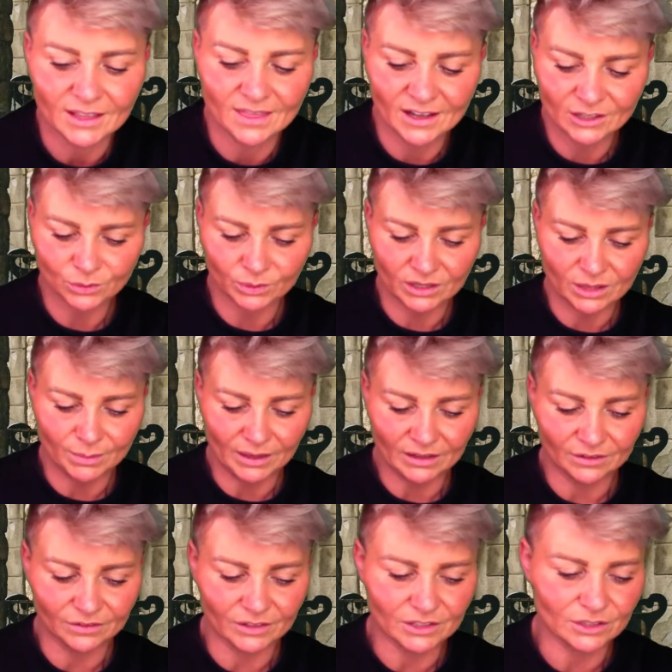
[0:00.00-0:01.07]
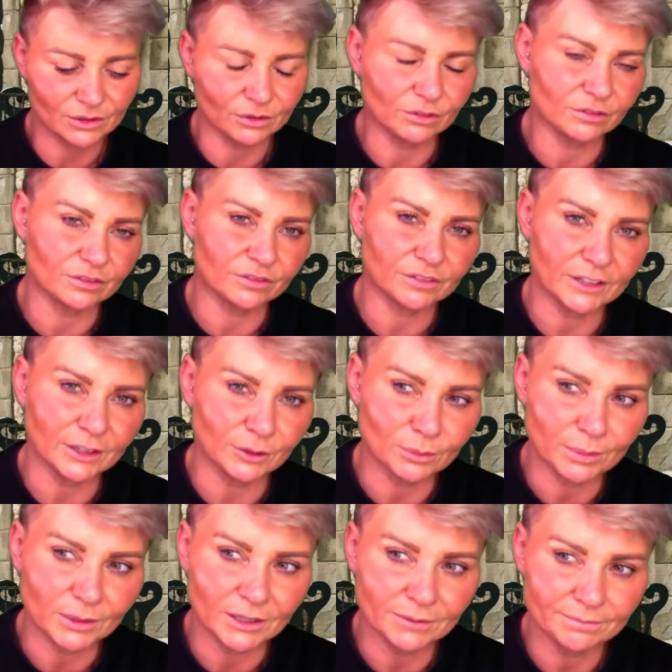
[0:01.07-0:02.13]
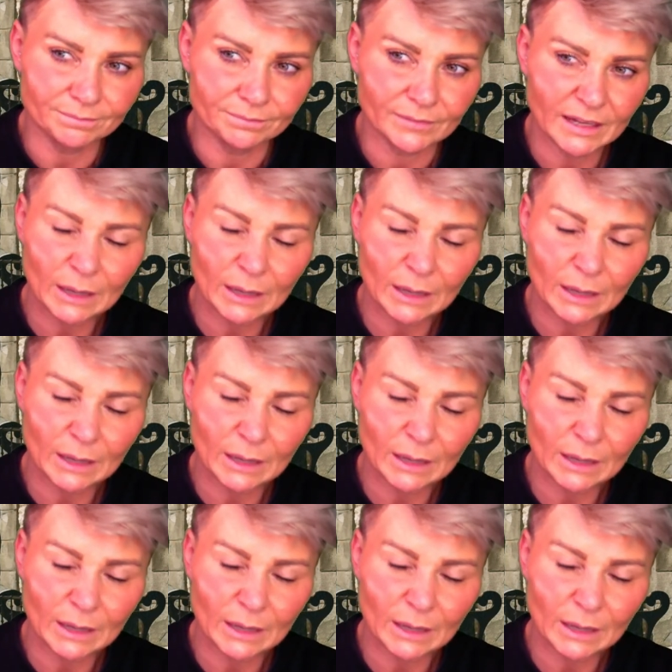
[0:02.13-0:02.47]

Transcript: and that's one of the benefits of Feel Look Be.